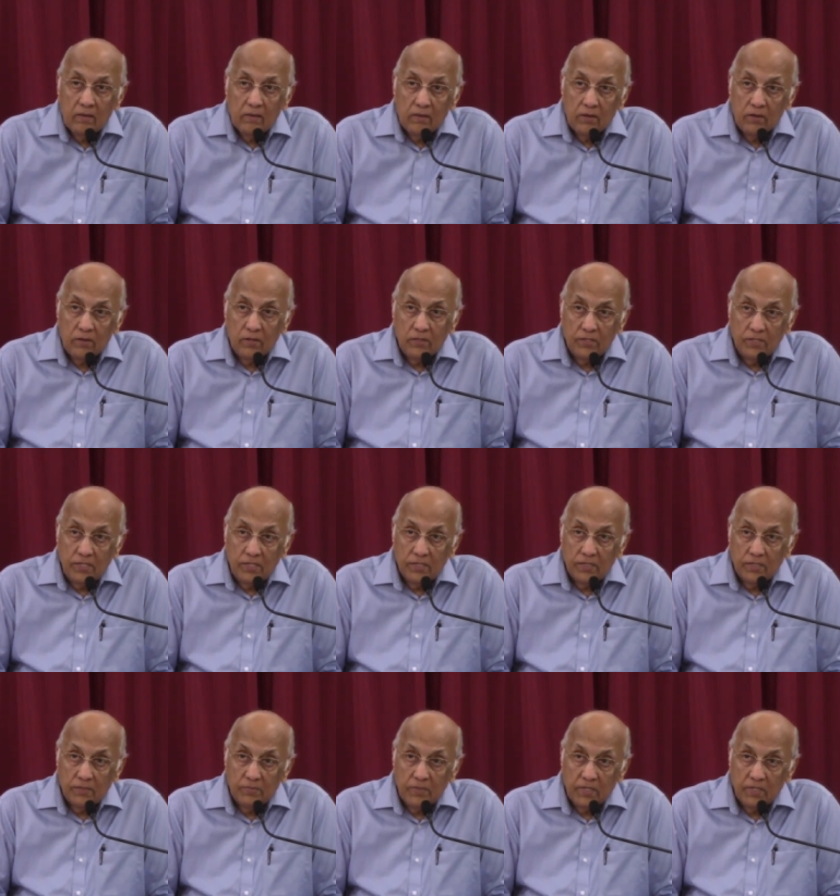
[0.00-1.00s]
the Lord
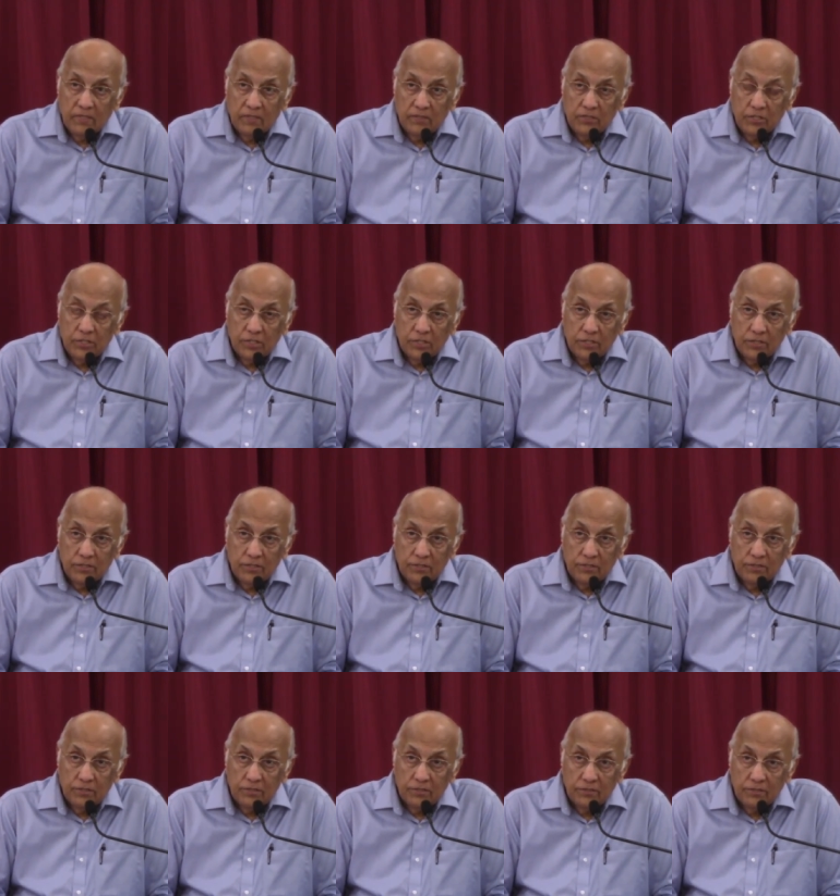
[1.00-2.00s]
Jesus building the
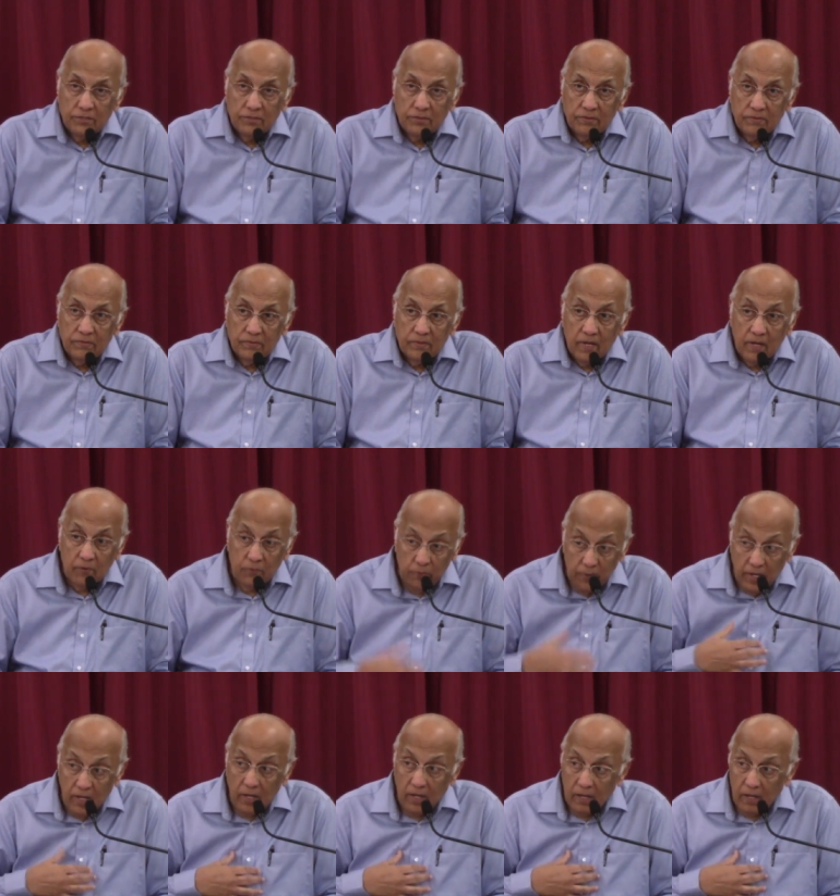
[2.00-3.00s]
church, and
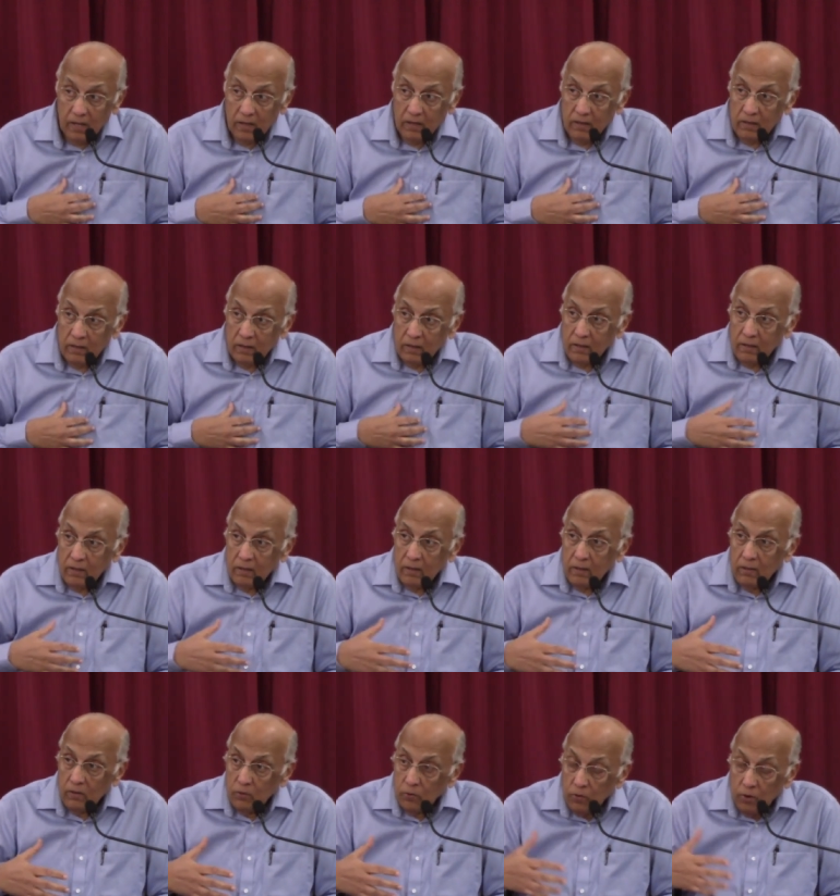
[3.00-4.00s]
we
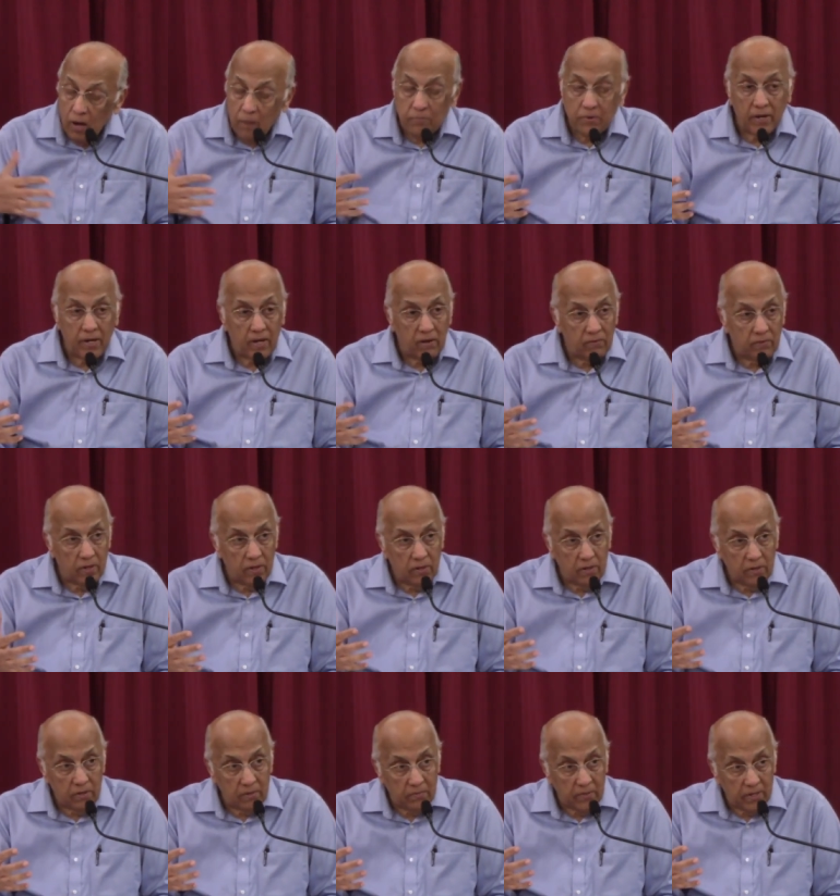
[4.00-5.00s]
cooperating with the
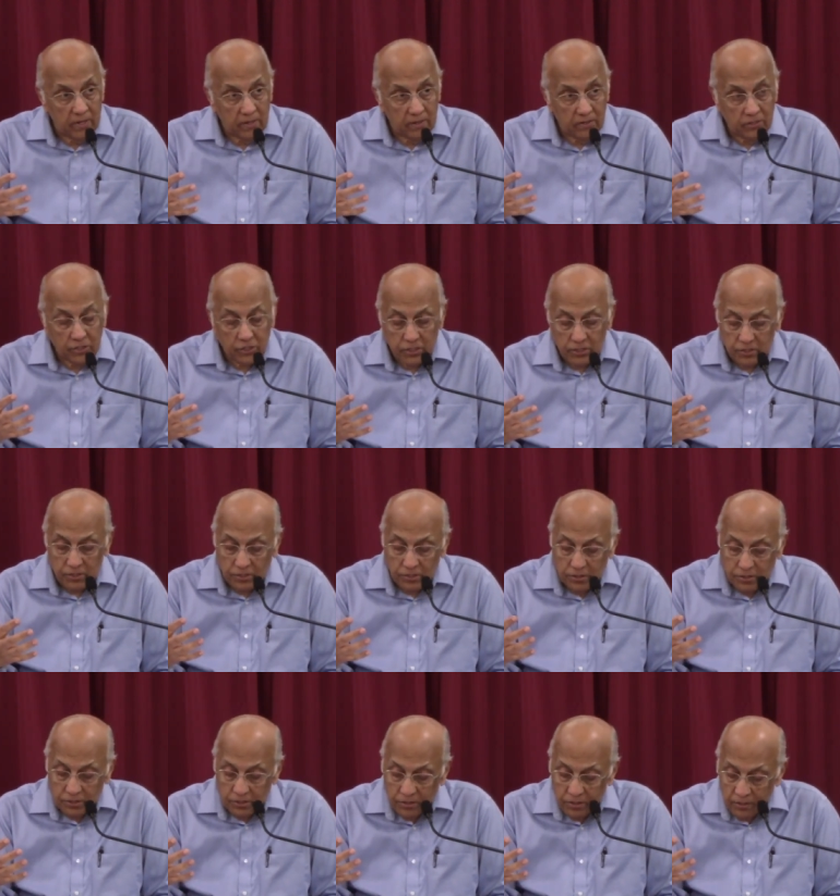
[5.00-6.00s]
Lord in building the
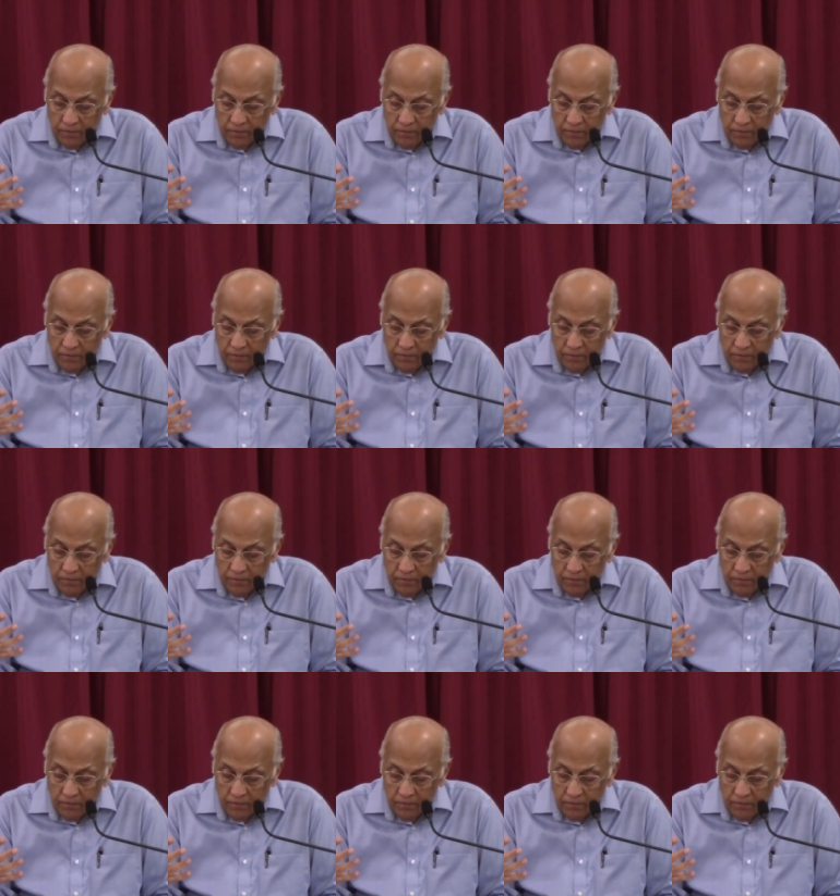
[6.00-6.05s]
church.